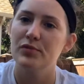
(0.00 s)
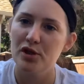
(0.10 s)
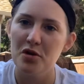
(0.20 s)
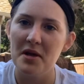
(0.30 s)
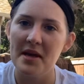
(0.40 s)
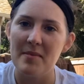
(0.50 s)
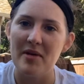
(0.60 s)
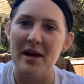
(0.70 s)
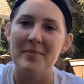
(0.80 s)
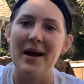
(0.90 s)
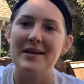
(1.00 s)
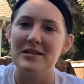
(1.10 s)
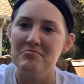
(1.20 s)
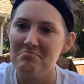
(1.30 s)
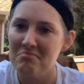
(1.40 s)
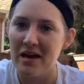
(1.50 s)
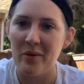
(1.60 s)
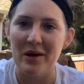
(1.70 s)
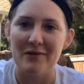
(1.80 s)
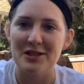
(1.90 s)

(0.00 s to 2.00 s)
So you can keep that in mind, make whatever